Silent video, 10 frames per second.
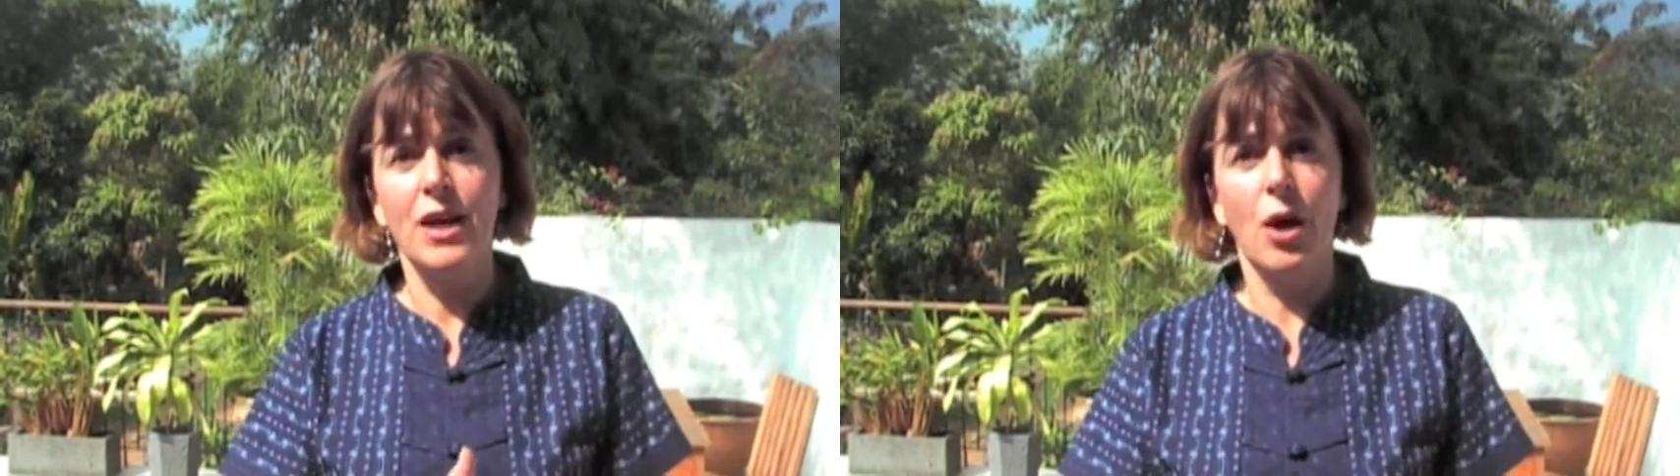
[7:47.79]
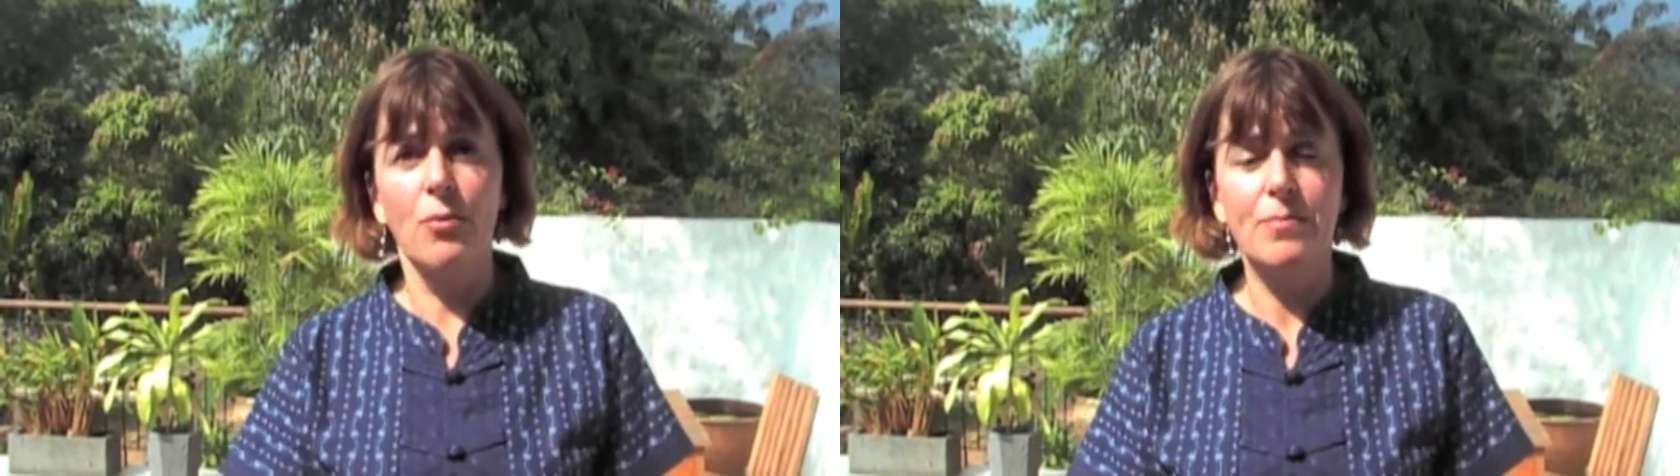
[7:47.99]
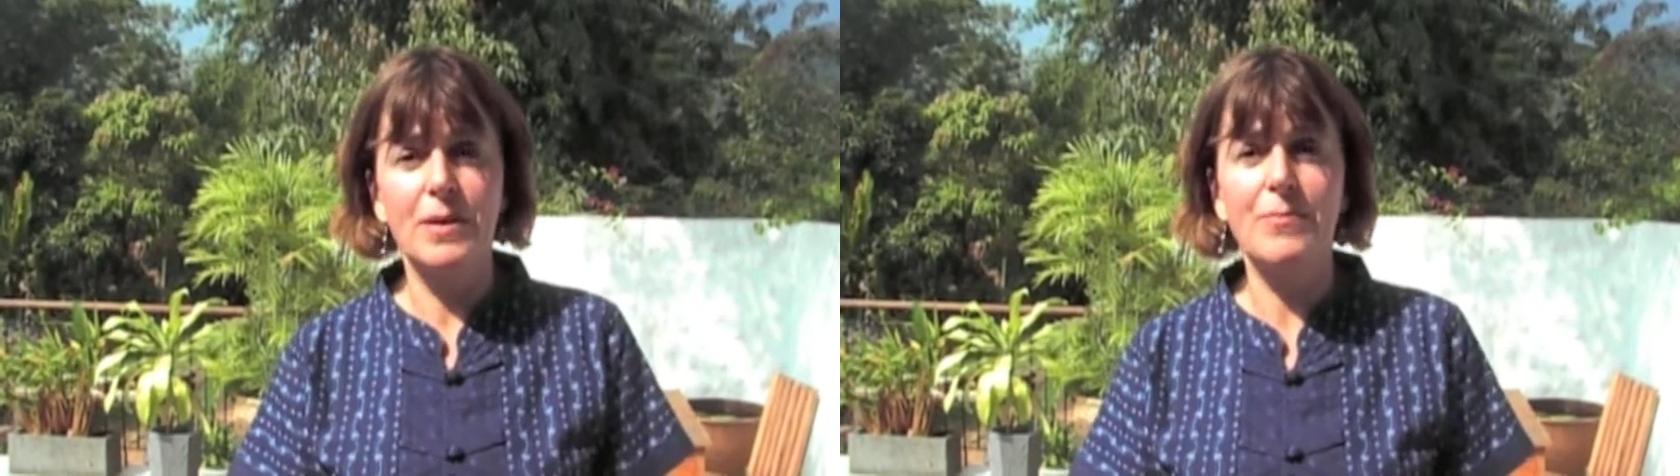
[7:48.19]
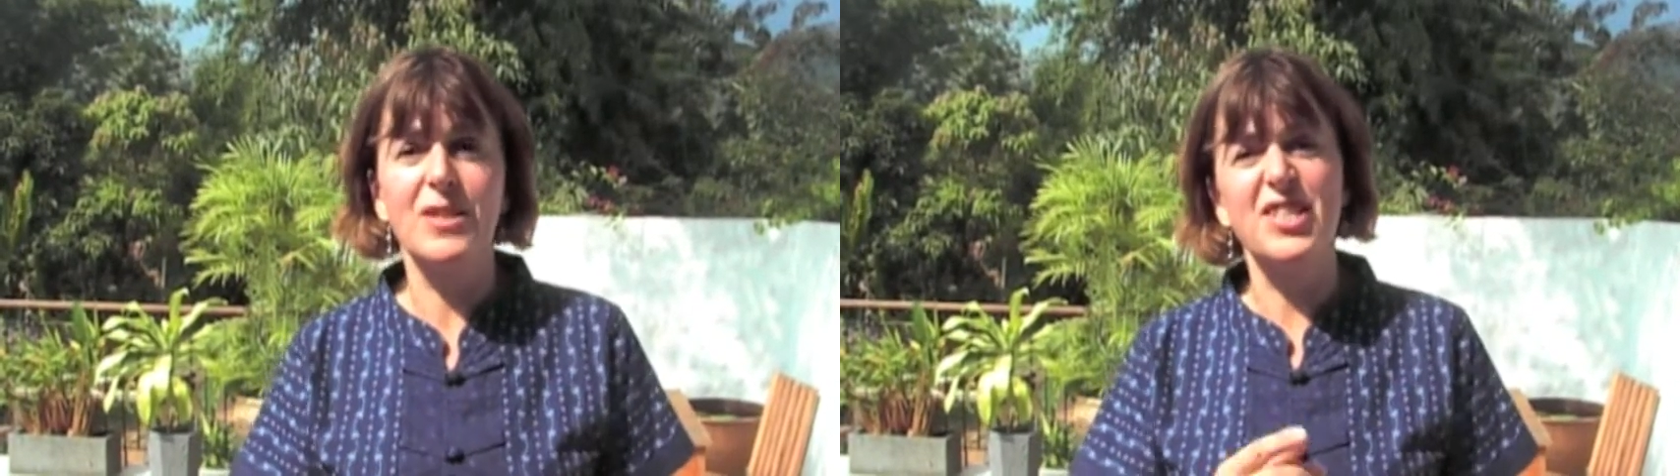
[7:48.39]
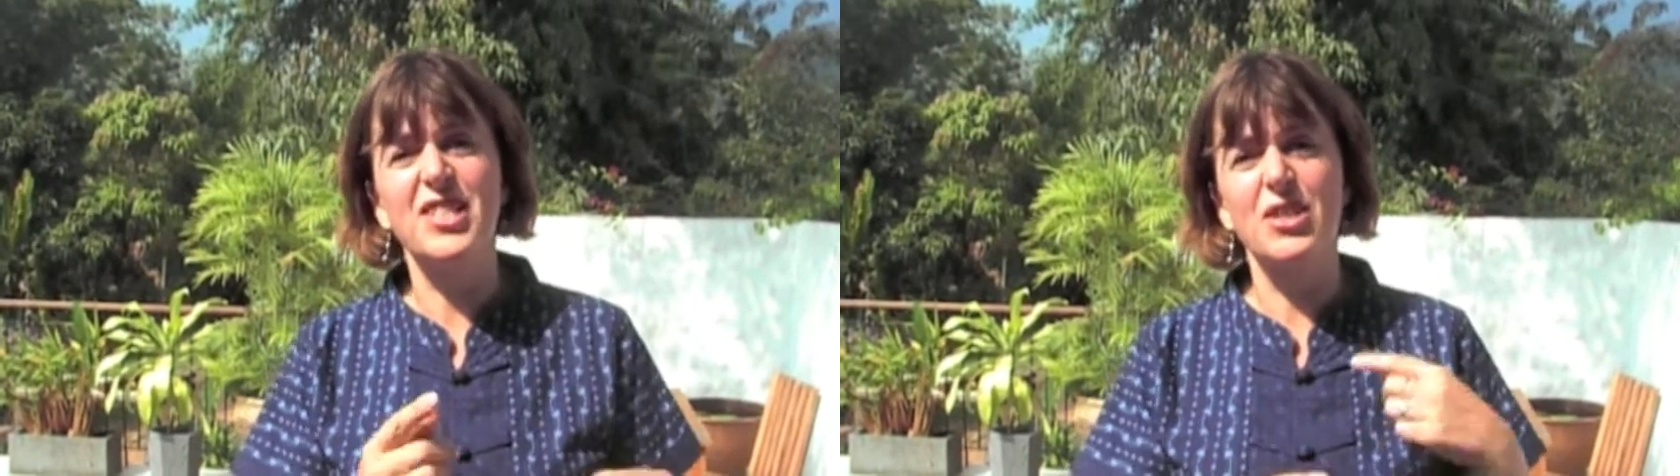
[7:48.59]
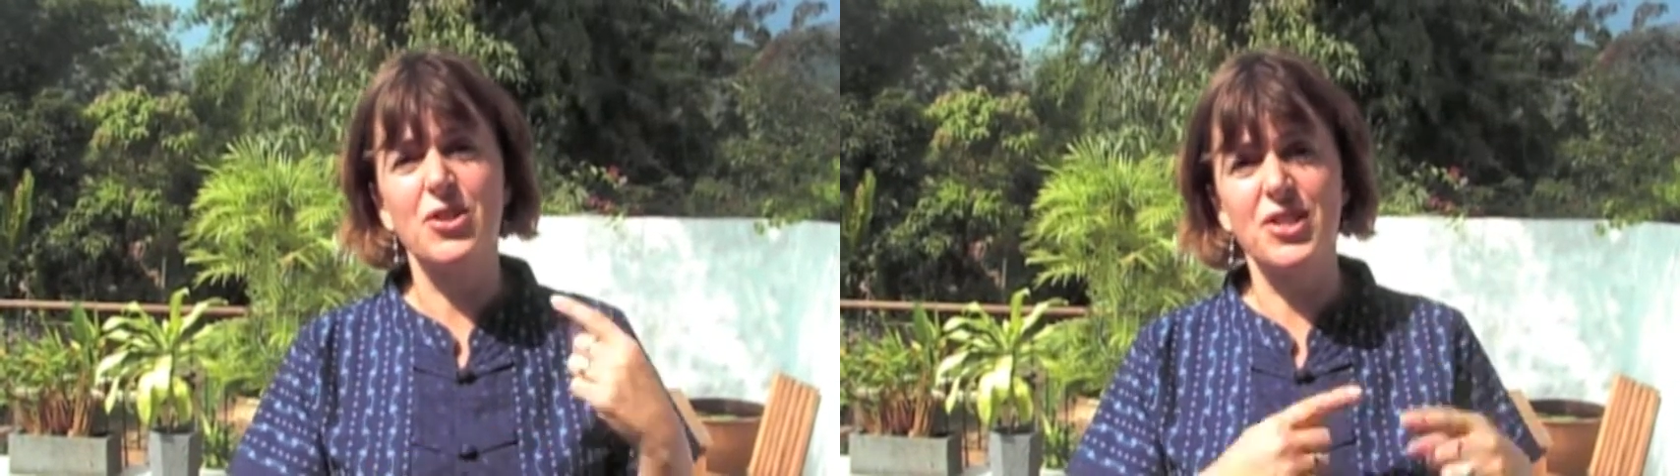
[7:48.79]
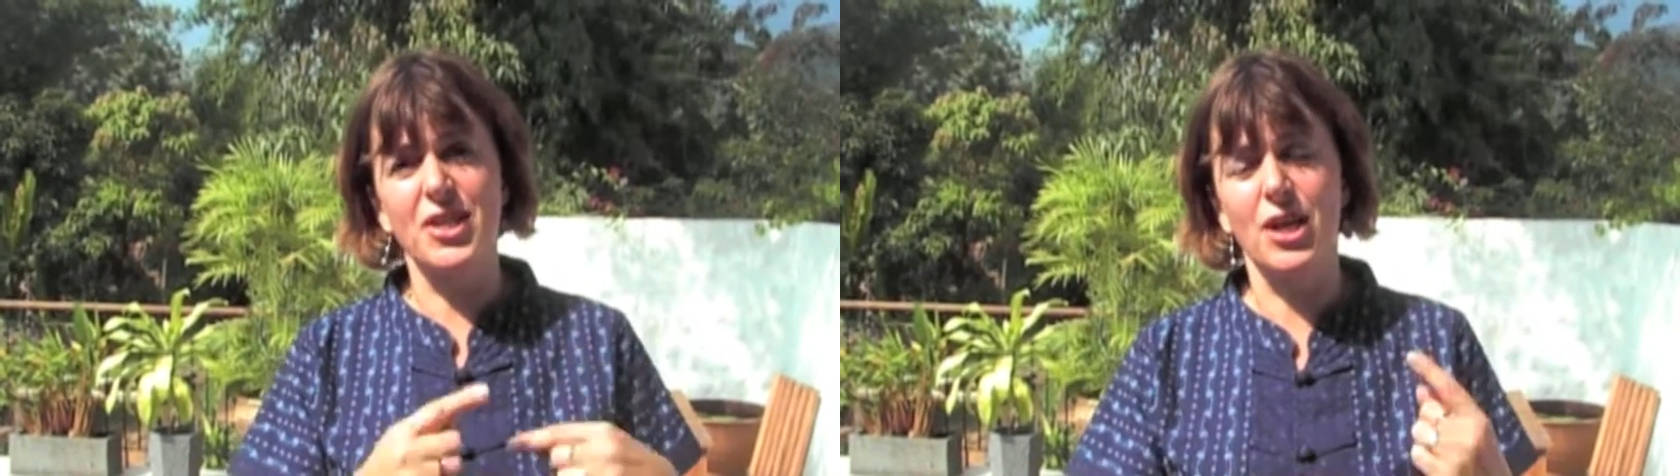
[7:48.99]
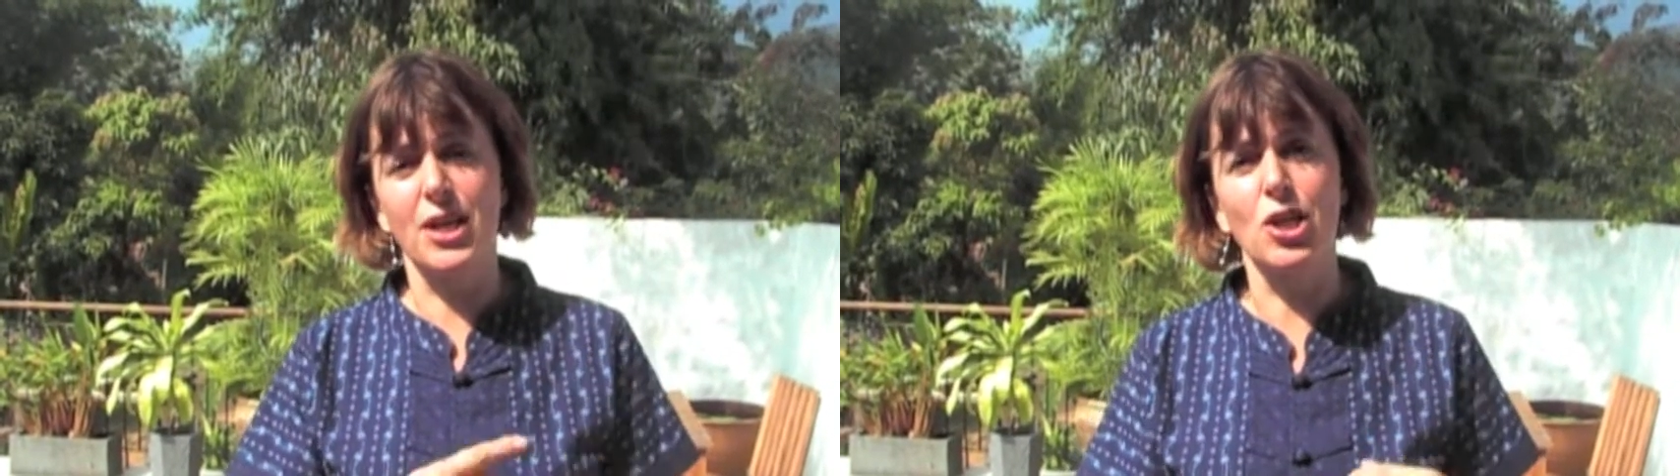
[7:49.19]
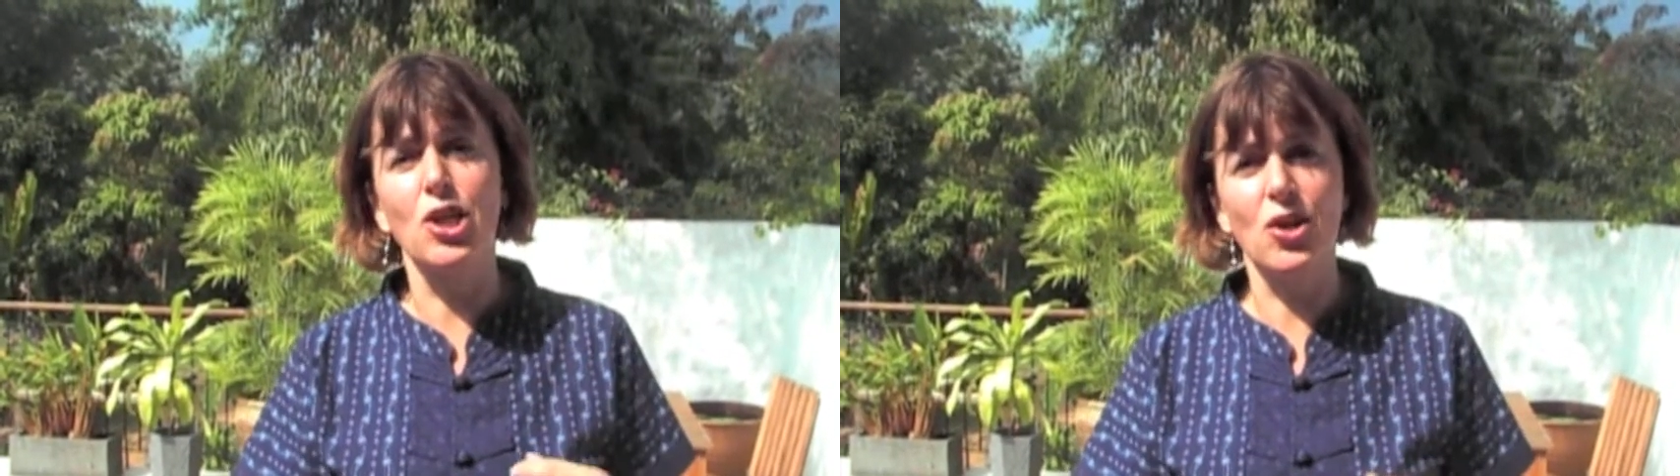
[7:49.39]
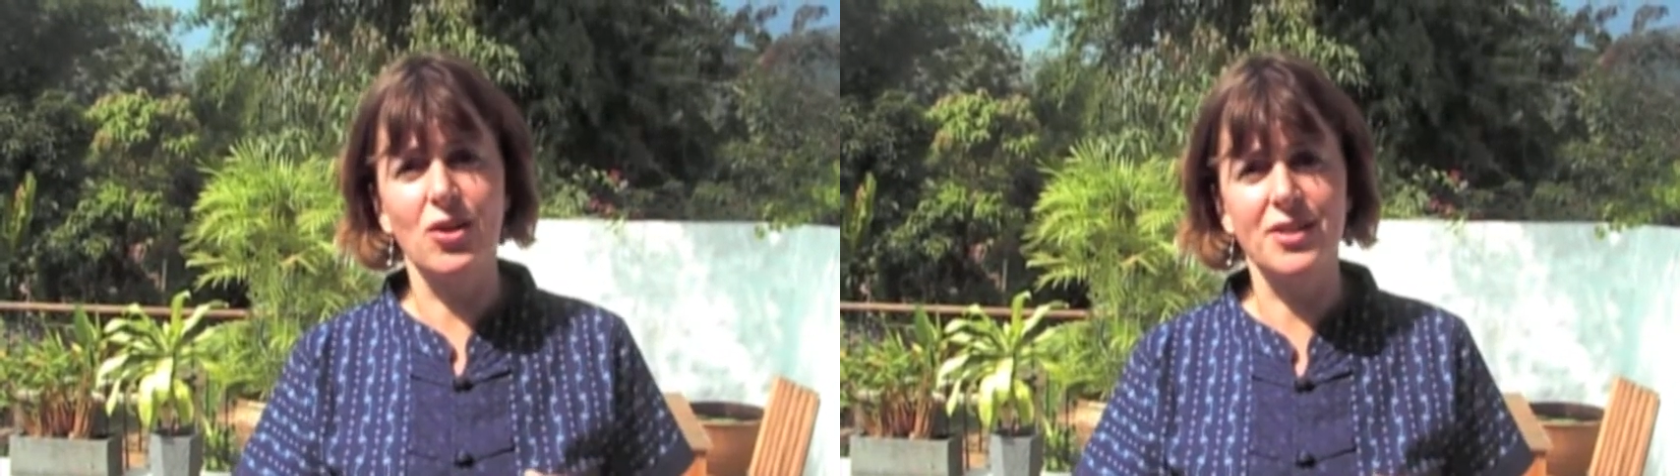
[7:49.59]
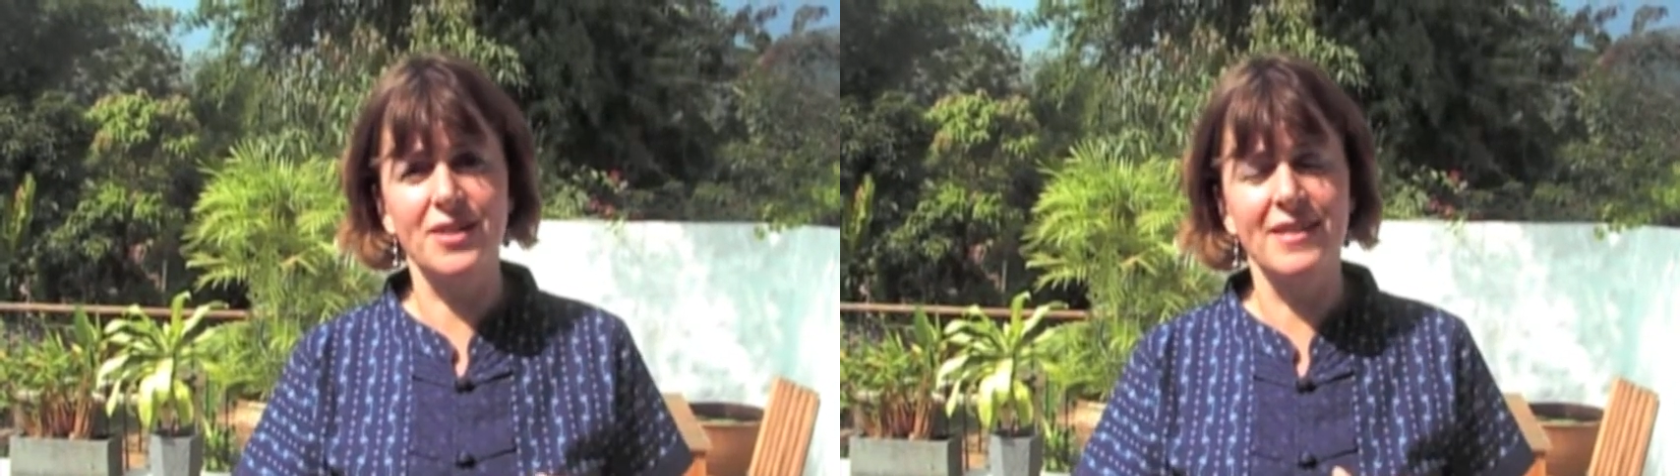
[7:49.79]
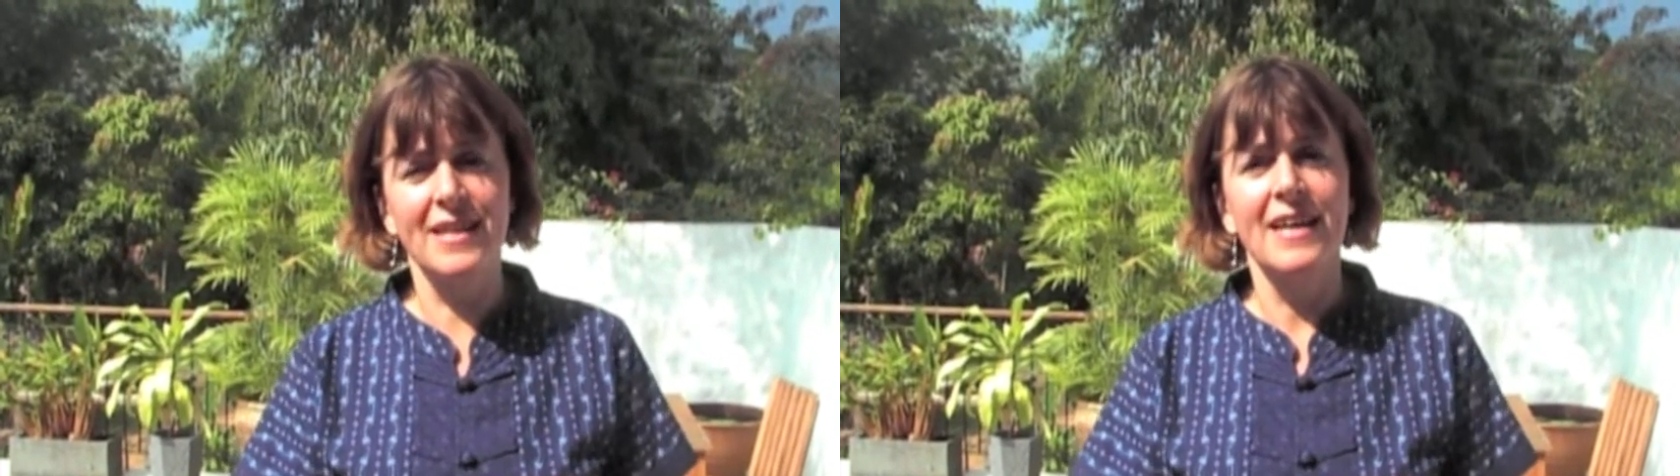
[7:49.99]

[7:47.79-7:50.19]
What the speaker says: and when people are still stuck in a loss,